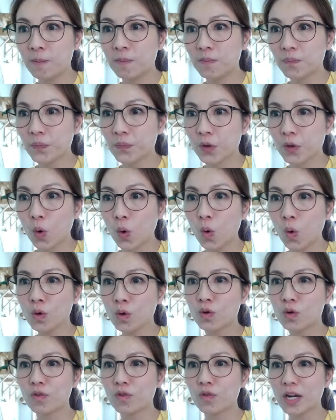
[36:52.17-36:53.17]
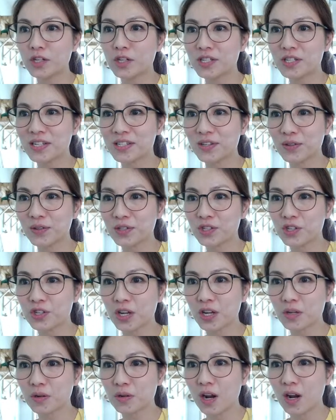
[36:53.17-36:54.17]
Hold grudges and solitude.
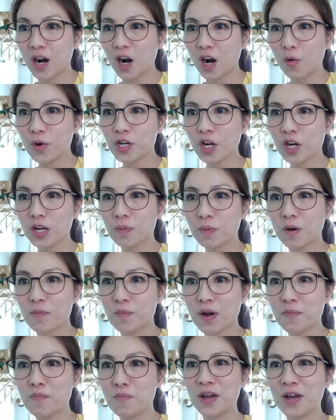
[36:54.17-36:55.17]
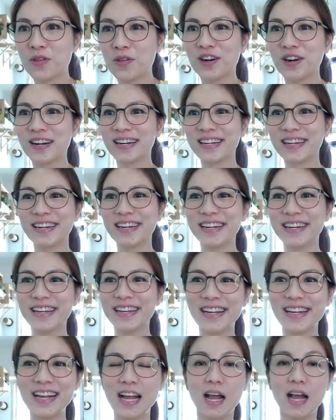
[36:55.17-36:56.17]
Are we talking about my mother?
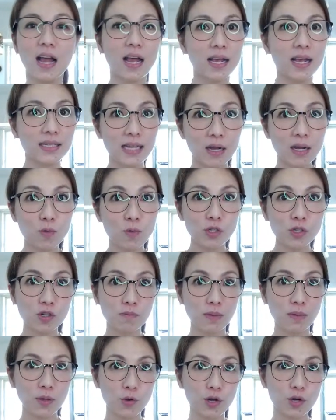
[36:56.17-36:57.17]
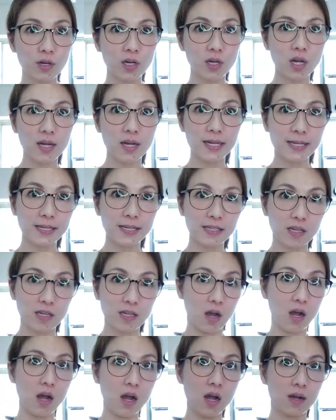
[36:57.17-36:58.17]
Is that what your mother-in-law is?
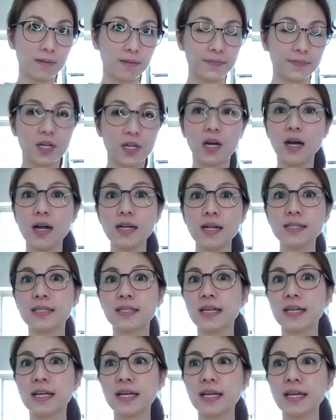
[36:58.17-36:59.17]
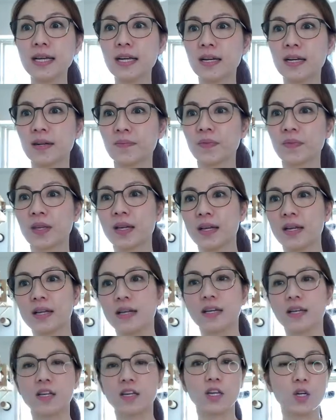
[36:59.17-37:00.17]
Auntie,
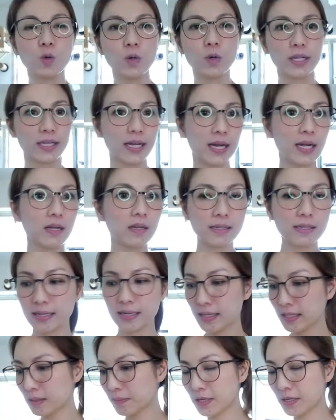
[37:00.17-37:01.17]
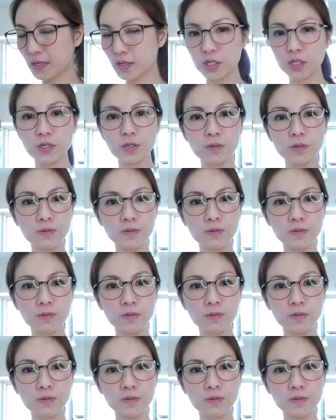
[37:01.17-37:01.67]
you know what Kyle says about you?